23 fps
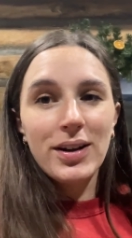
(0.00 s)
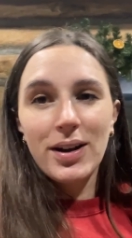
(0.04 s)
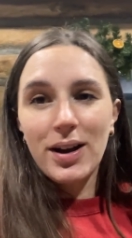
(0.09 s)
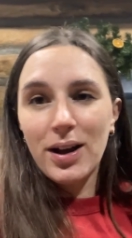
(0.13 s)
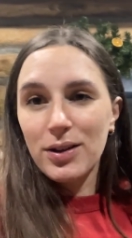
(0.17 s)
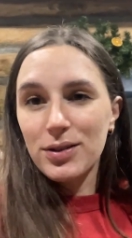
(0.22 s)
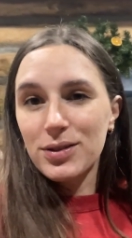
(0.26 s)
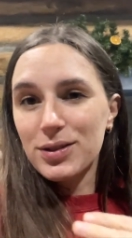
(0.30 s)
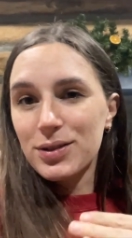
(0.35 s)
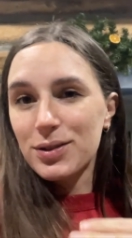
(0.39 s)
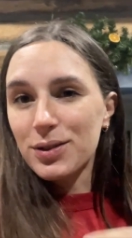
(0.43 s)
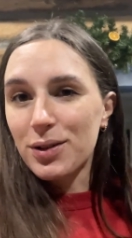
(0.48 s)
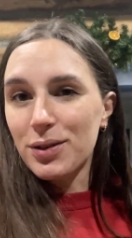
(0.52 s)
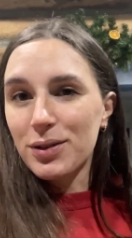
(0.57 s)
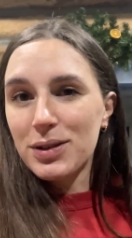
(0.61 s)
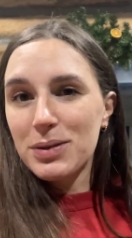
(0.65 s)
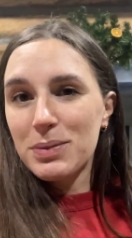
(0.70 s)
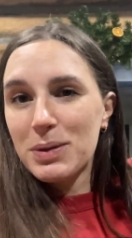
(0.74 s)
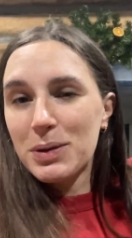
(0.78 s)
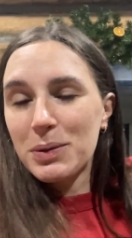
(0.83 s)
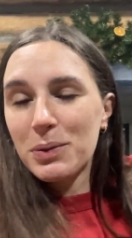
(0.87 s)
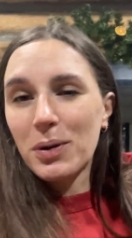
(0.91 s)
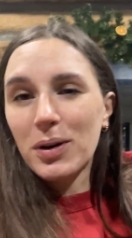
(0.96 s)
I'll slowly
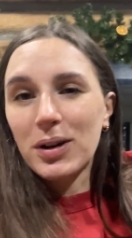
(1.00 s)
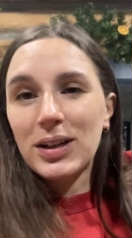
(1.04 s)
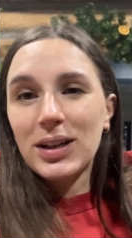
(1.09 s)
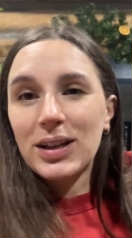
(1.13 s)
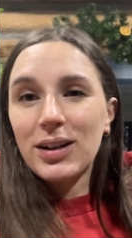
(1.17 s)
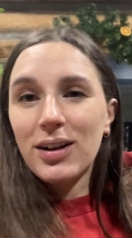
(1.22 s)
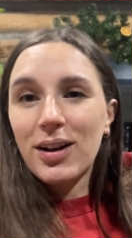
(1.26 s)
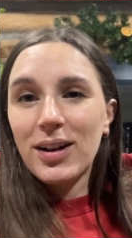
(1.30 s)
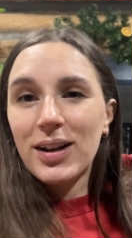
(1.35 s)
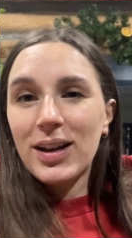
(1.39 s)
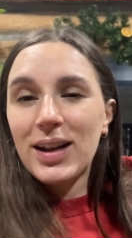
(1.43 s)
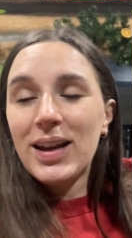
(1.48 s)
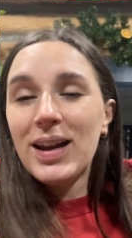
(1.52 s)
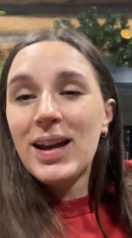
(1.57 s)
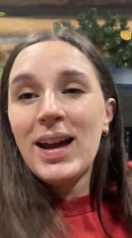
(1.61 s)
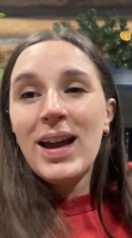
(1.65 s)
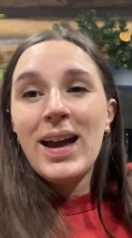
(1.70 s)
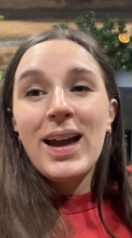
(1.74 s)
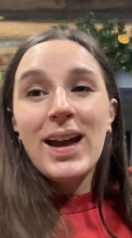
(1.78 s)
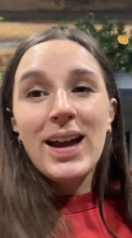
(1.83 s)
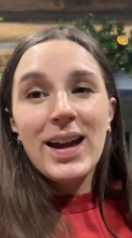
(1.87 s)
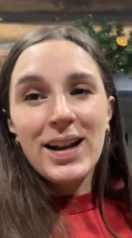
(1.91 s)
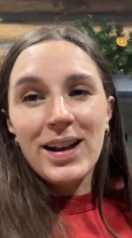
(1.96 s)
be working on it
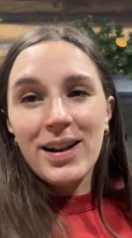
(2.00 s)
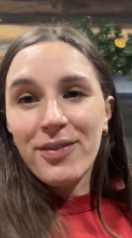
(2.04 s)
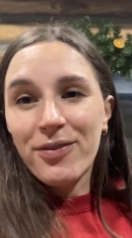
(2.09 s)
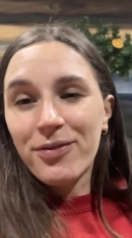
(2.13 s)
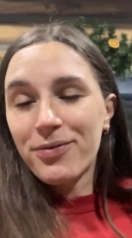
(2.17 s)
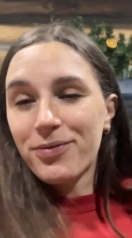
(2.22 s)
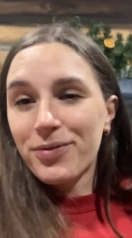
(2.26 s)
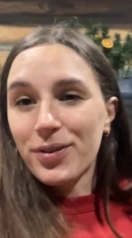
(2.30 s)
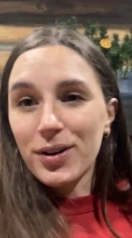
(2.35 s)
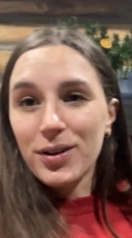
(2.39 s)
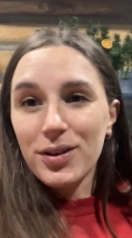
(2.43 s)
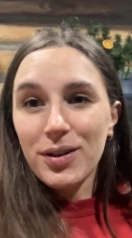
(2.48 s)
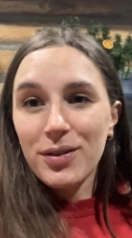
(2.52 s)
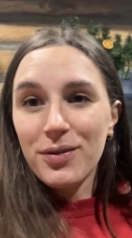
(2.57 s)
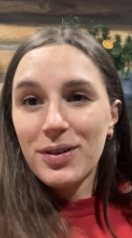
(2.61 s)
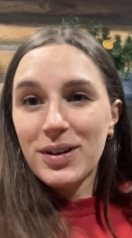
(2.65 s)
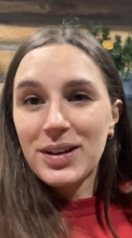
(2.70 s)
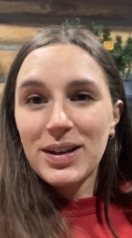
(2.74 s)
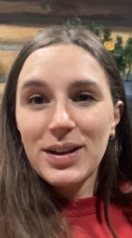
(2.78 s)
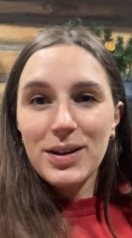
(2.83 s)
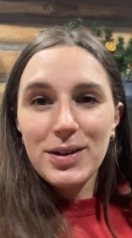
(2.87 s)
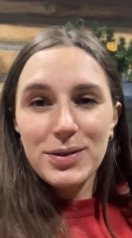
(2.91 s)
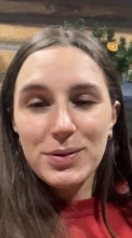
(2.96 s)
in further
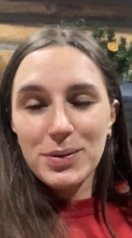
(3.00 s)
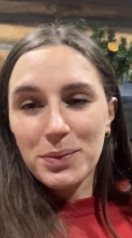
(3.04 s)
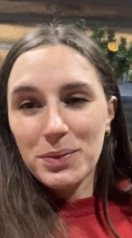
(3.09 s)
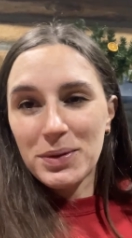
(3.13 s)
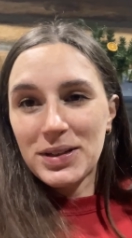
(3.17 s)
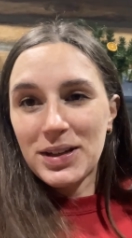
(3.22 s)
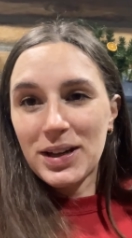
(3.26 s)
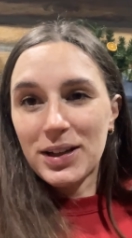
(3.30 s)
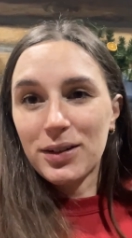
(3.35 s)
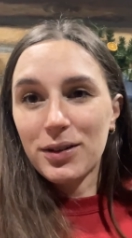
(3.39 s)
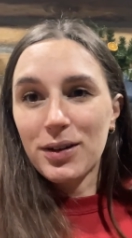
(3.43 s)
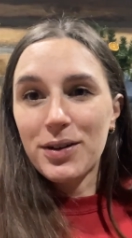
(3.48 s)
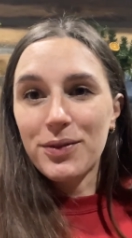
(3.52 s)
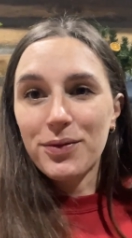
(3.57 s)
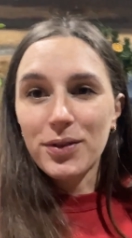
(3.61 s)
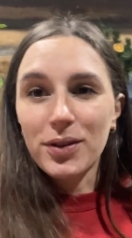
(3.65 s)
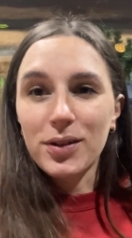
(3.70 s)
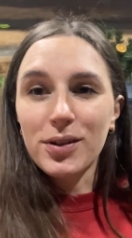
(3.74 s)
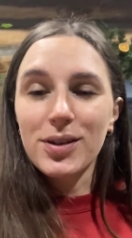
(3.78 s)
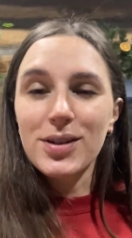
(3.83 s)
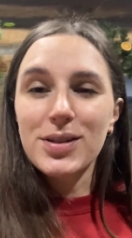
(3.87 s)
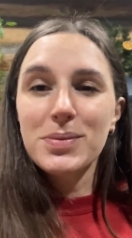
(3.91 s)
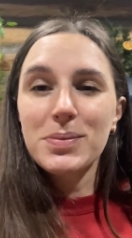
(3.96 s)
videos when we decorate for
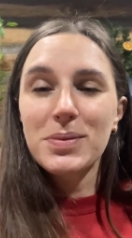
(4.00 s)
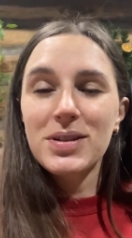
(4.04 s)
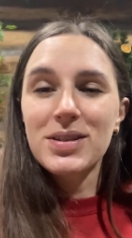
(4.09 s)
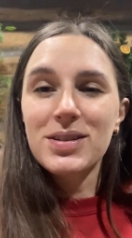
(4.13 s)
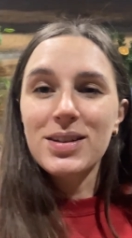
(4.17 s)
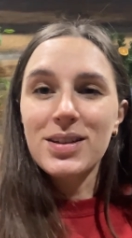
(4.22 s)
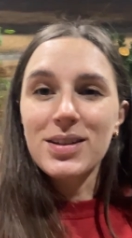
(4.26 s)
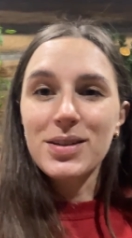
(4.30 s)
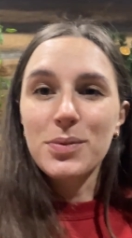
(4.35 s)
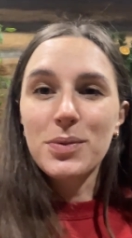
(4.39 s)
Christmas this